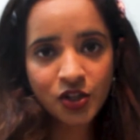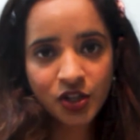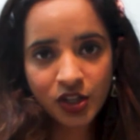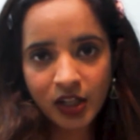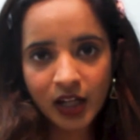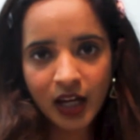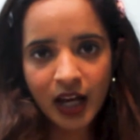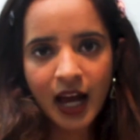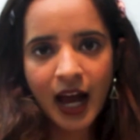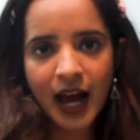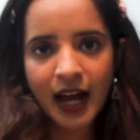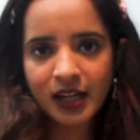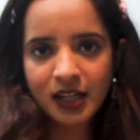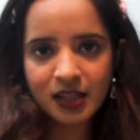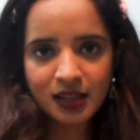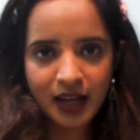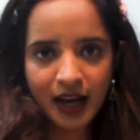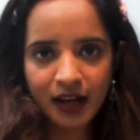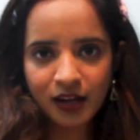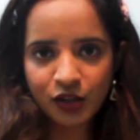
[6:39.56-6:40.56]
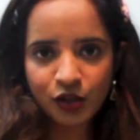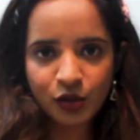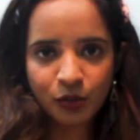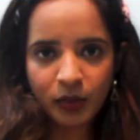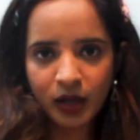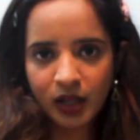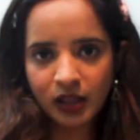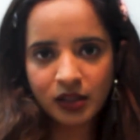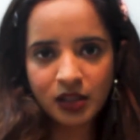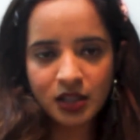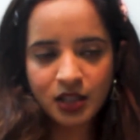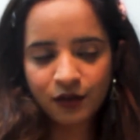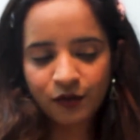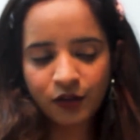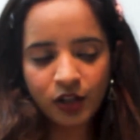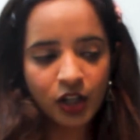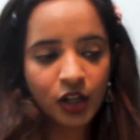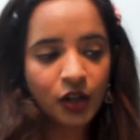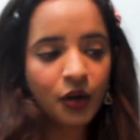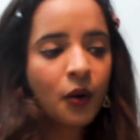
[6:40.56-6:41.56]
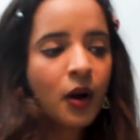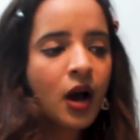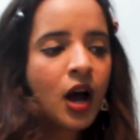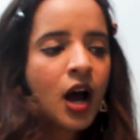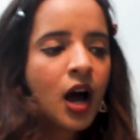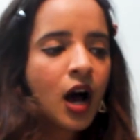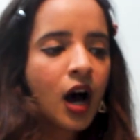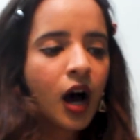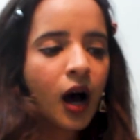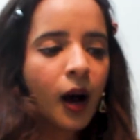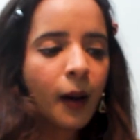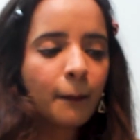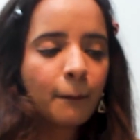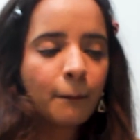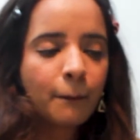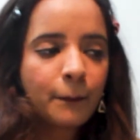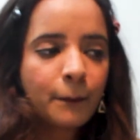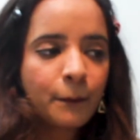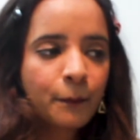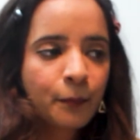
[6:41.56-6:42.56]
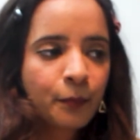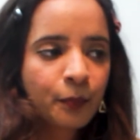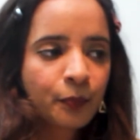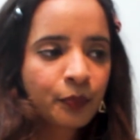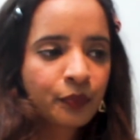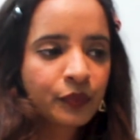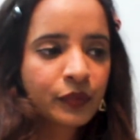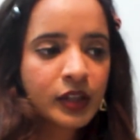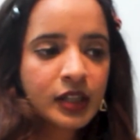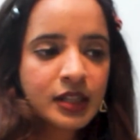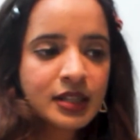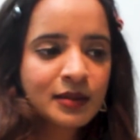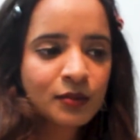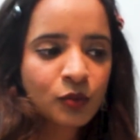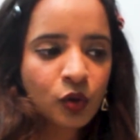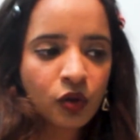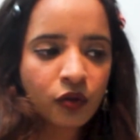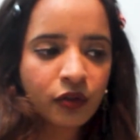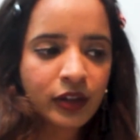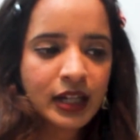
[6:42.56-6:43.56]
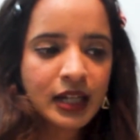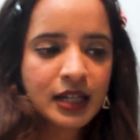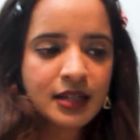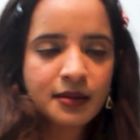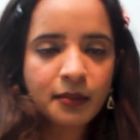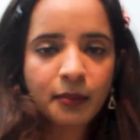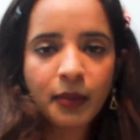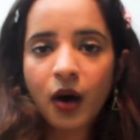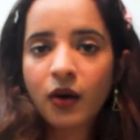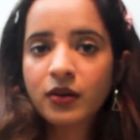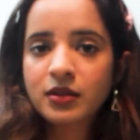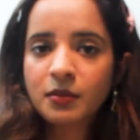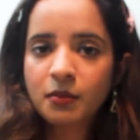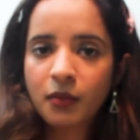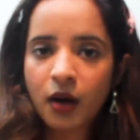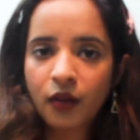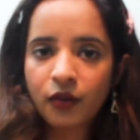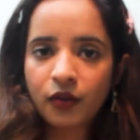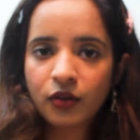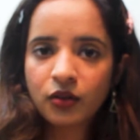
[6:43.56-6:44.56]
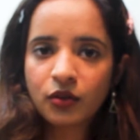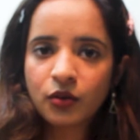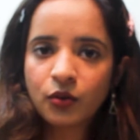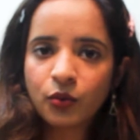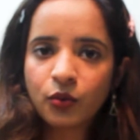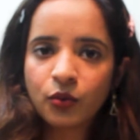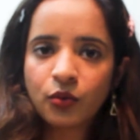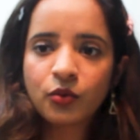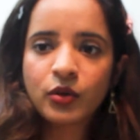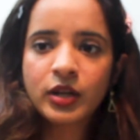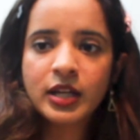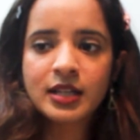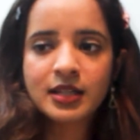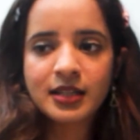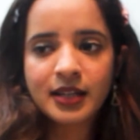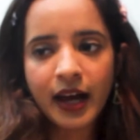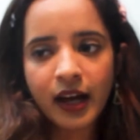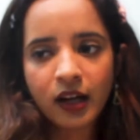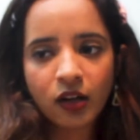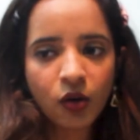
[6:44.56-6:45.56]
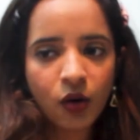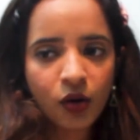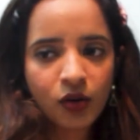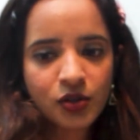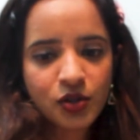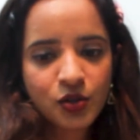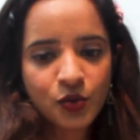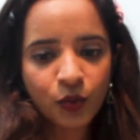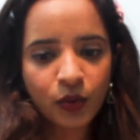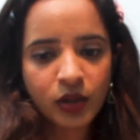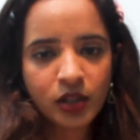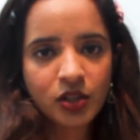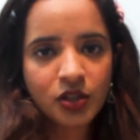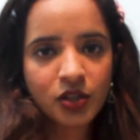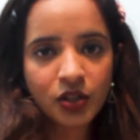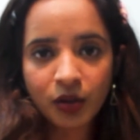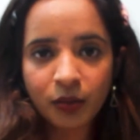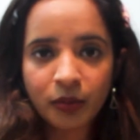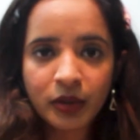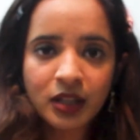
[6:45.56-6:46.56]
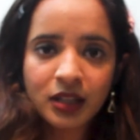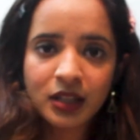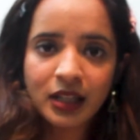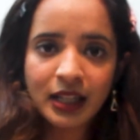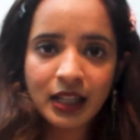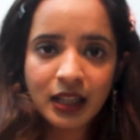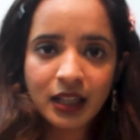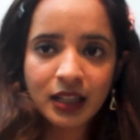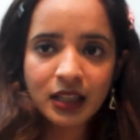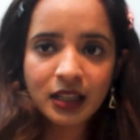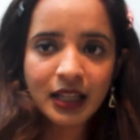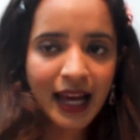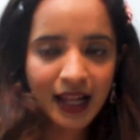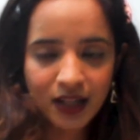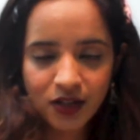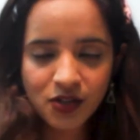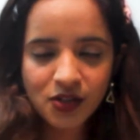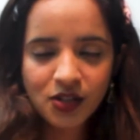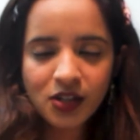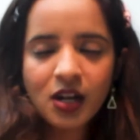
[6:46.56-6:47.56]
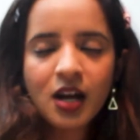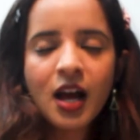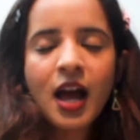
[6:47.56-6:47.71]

today and decided to make this video. This movie is about a mother who is diagnosed with terminal cancer,